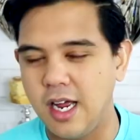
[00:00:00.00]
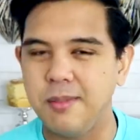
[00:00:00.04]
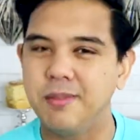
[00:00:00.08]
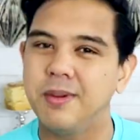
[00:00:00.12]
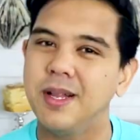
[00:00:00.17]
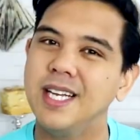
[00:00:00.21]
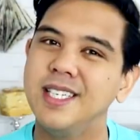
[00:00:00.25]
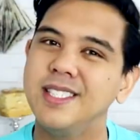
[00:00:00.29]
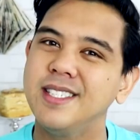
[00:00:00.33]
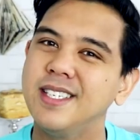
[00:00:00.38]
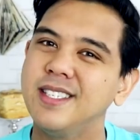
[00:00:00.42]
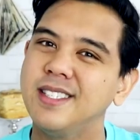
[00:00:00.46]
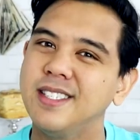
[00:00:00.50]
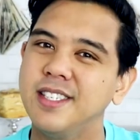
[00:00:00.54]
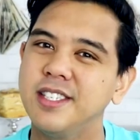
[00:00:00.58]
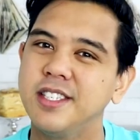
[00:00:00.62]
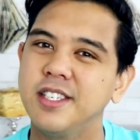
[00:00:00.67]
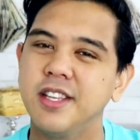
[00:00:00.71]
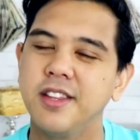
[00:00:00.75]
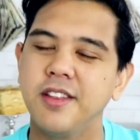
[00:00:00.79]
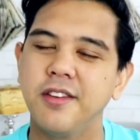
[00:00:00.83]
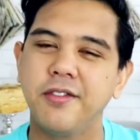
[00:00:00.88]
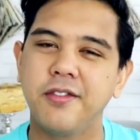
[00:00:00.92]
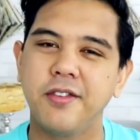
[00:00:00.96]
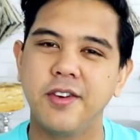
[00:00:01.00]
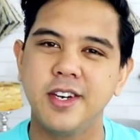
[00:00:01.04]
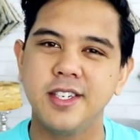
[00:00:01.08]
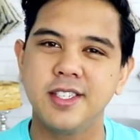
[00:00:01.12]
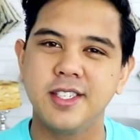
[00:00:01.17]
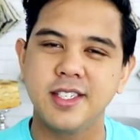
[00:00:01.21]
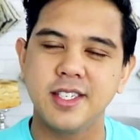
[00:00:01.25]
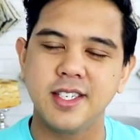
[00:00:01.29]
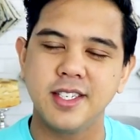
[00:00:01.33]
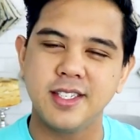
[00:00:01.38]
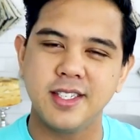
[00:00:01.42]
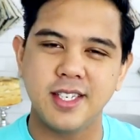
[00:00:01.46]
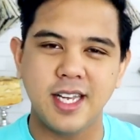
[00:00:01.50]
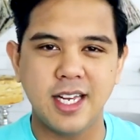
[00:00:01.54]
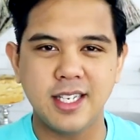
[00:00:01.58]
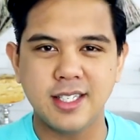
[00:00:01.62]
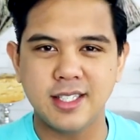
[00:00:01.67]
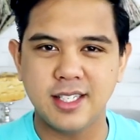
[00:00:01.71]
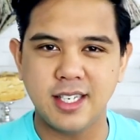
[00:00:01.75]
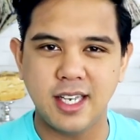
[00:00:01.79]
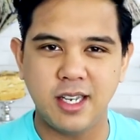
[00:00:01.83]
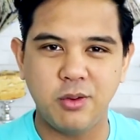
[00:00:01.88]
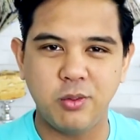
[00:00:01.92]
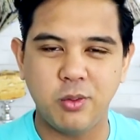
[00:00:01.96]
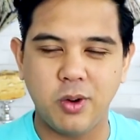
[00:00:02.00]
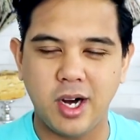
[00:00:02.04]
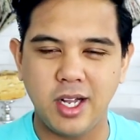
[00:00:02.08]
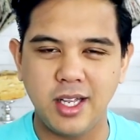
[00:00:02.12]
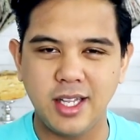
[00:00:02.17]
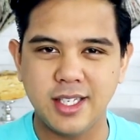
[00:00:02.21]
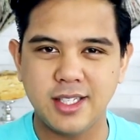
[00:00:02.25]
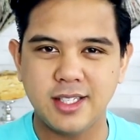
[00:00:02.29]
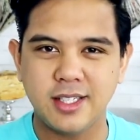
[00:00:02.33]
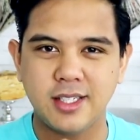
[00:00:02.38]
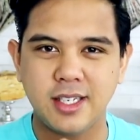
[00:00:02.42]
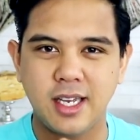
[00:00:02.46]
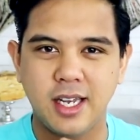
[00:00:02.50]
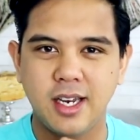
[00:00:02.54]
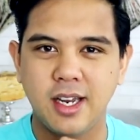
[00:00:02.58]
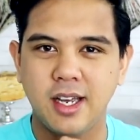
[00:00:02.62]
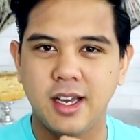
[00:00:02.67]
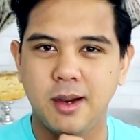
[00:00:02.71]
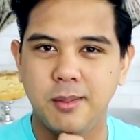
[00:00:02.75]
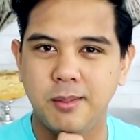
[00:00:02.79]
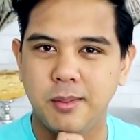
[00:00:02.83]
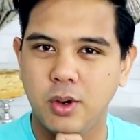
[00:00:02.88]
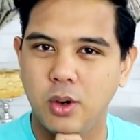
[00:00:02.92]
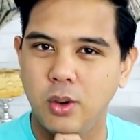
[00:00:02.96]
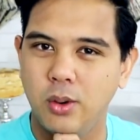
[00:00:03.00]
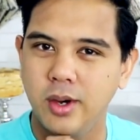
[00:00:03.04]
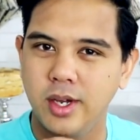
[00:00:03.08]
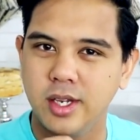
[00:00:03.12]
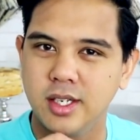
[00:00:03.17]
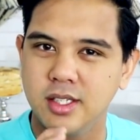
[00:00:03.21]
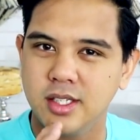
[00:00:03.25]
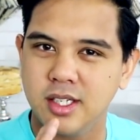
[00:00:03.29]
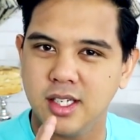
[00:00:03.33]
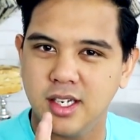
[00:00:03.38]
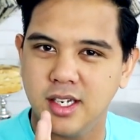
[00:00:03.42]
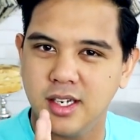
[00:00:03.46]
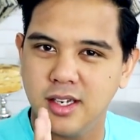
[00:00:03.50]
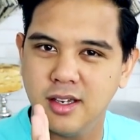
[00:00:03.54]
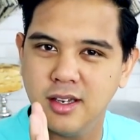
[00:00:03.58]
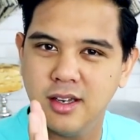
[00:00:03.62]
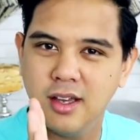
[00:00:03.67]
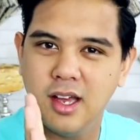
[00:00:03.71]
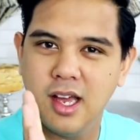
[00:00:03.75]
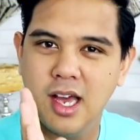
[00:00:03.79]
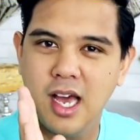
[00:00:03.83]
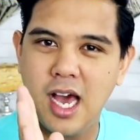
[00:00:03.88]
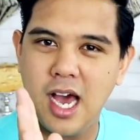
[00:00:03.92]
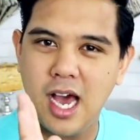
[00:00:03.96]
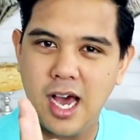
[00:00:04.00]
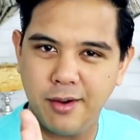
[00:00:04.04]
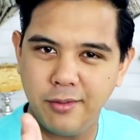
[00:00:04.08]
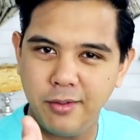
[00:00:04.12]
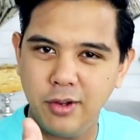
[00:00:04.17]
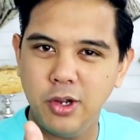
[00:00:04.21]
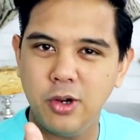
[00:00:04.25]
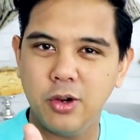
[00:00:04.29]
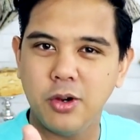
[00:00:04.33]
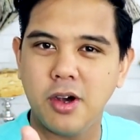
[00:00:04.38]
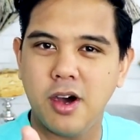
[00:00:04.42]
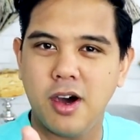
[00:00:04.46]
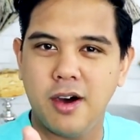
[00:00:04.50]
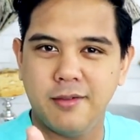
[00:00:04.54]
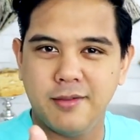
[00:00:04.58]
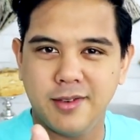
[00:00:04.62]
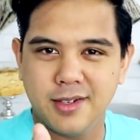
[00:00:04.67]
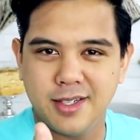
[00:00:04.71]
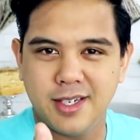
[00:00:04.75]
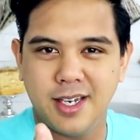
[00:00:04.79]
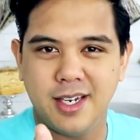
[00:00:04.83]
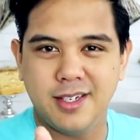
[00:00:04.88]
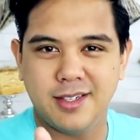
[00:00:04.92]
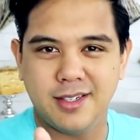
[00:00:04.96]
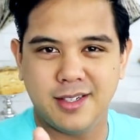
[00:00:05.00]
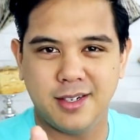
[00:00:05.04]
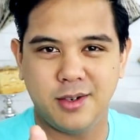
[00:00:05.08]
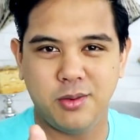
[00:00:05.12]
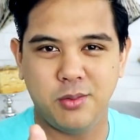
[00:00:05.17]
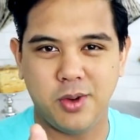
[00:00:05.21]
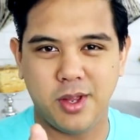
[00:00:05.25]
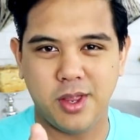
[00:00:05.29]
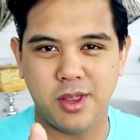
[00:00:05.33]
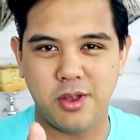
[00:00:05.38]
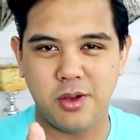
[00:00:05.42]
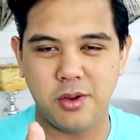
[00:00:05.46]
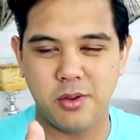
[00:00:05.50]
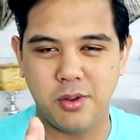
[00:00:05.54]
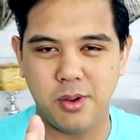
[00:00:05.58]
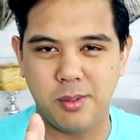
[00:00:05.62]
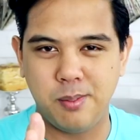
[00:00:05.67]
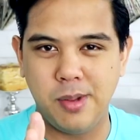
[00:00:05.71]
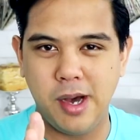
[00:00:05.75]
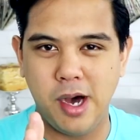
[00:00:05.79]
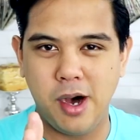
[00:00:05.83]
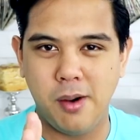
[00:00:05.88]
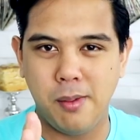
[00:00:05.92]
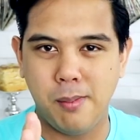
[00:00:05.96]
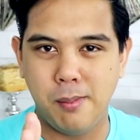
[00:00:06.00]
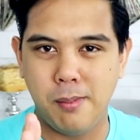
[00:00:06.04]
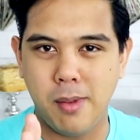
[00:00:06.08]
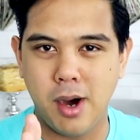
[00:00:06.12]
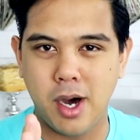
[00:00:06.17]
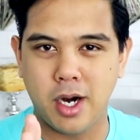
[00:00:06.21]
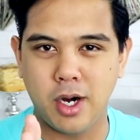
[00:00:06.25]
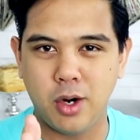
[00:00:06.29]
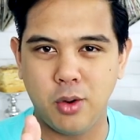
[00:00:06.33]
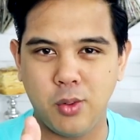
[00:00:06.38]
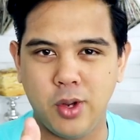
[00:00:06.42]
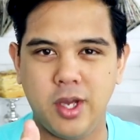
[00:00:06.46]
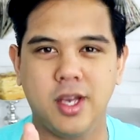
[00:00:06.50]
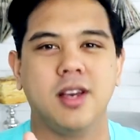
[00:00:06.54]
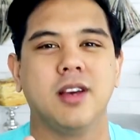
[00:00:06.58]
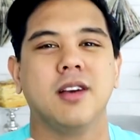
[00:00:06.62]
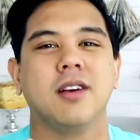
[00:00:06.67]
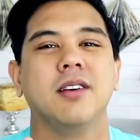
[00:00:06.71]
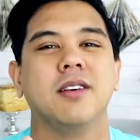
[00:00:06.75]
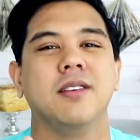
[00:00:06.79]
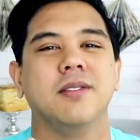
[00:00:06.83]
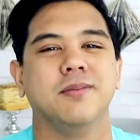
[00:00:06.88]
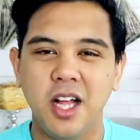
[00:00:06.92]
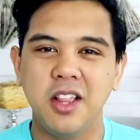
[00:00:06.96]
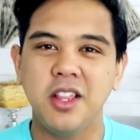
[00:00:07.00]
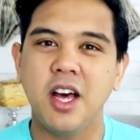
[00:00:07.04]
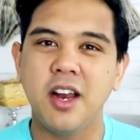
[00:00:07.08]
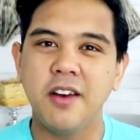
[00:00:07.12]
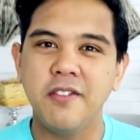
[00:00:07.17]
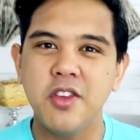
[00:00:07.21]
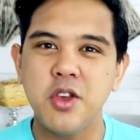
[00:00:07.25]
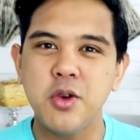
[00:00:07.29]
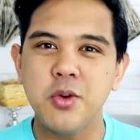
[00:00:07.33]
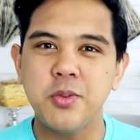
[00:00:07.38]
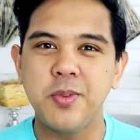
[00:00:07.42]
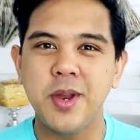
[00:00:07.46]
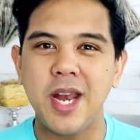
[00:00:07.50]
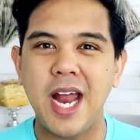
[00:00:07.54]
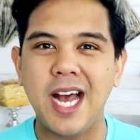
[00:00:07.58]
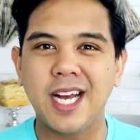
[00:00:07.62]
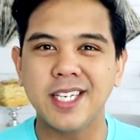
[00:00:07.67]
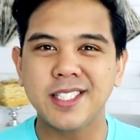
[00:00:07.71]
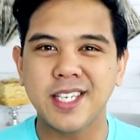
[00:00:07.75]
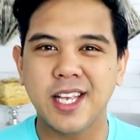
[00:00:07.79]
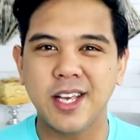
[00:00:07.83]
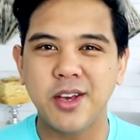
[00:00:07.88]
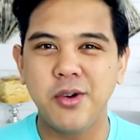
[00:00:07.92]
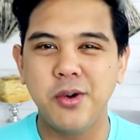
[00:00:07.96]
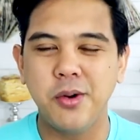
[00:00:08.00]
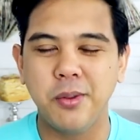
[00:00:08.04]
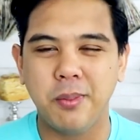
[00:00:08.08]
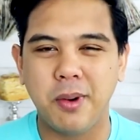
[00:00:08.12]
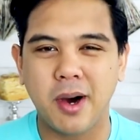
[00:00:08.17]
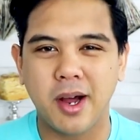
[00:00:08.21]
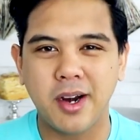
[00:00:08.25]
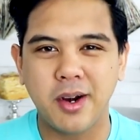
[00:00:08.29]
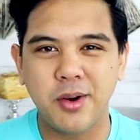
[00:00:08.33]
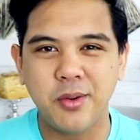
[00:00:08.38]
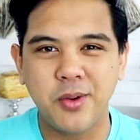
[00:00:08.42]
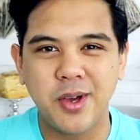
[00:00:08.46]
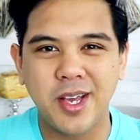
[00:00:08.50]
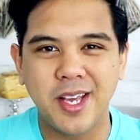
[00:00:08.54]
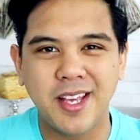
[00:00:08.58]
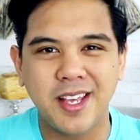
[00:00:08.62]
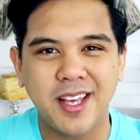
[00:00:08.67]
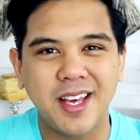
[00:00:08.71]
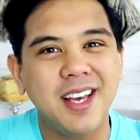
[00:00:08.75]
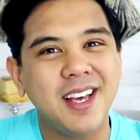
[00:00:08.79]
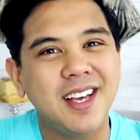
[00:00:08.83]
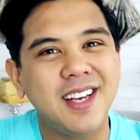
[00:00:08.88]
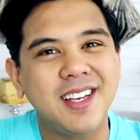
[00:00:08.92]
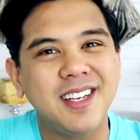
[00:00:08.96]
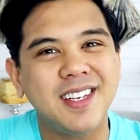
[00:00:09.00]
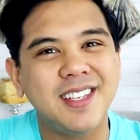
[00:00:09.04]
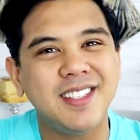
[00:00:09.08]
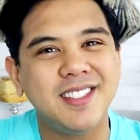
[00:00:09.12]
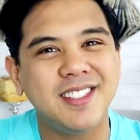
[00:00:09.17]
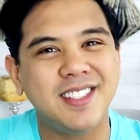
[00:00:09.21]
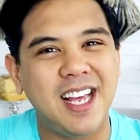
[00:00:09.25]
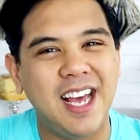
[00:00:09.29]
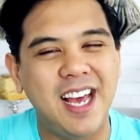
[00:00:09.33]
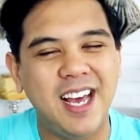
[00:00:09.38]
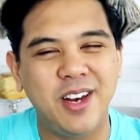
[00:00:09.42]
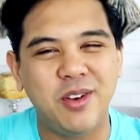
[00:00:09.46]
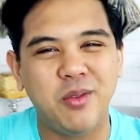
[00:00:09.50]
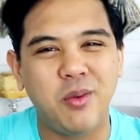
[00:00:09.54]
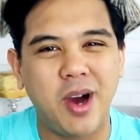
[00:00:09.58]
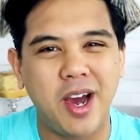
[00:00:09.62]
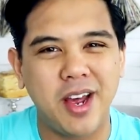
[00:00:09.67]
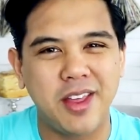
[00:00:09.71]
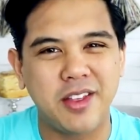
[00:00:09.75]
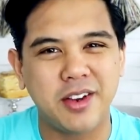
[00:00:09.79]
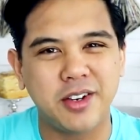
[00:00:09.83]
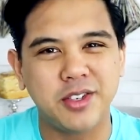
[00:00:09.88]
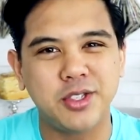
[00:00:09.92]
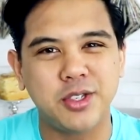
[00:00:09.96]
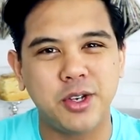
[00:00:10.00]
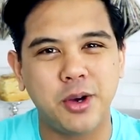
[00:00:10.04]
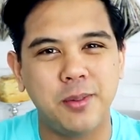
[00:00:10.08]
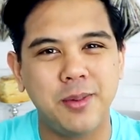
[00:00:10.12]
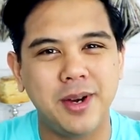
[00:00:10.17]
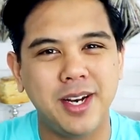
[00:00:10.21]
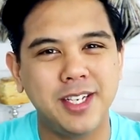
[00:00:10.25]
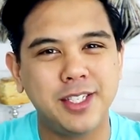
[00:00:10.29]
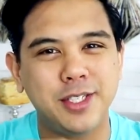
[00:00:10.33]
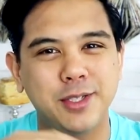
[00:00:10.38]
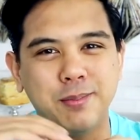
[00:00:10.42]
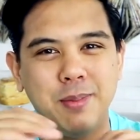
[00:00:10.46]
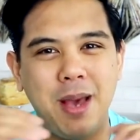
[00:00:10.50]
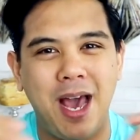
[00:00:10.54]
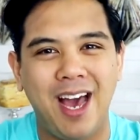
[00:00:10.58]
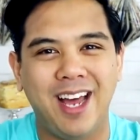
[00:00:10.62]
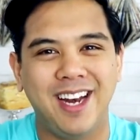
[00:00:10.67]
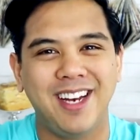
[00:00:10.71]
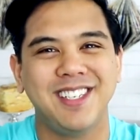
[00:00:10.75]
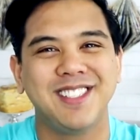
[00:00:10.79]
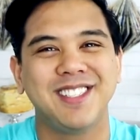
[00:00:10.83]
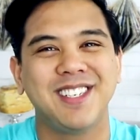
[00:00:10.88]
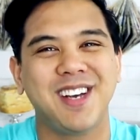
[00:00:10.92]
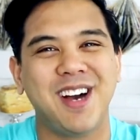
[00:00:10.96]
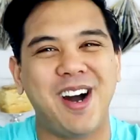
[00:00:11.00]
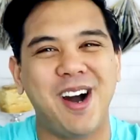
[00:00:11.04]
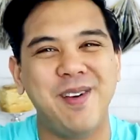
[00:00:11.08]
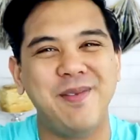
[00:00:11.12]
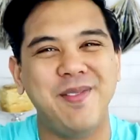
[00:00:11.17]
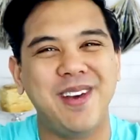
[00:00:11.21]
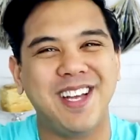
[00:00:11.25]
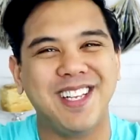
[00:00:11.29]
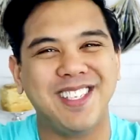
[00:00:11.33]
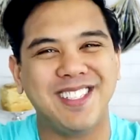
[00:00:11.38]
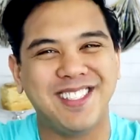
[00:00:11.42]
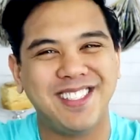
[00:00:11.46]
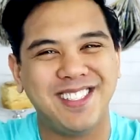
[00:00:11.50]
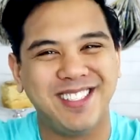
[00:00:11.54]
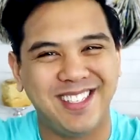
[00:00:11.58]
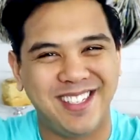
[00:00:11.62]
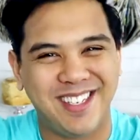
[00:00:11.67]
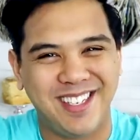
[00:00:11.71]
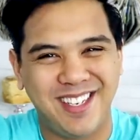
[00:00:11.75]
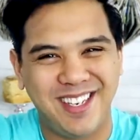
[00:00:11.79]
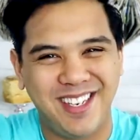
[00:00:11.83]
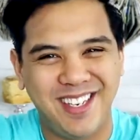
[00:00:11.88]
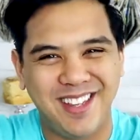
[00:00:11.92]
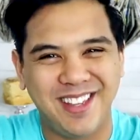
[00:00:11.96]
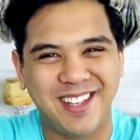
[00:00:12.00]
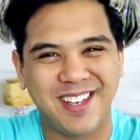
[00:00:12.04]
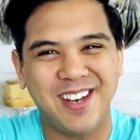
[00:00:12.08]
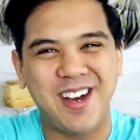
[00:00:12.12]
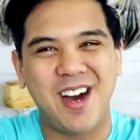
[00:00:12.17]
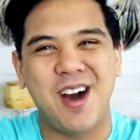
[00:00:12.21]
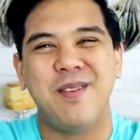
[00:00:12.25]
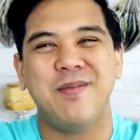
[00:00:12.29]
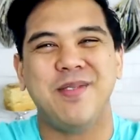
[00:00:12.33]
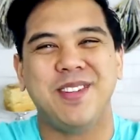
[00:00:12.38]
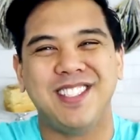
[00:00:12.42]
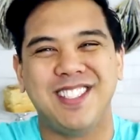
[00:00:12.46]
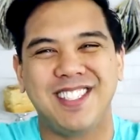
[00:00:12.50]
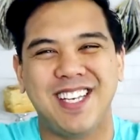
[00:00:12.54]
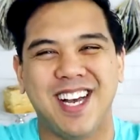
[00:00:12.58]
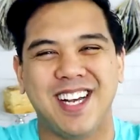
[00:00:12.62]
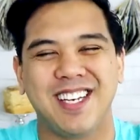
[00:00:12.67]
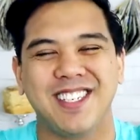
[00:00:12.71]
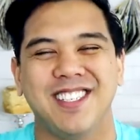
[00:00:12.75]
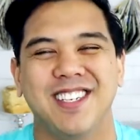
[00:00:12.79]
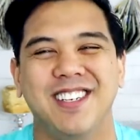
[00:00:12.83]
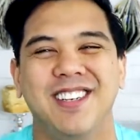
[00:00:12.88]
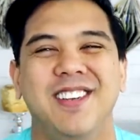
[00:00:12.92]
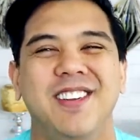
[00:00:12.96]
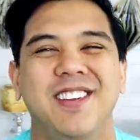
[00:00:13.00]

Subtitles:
I place this into the fridge to set, and while it's setting, I'm going to have a little conversation with you about Marywink. A lot of you have been asking who Marywink is and why there's so many Spanish comments in the comment section.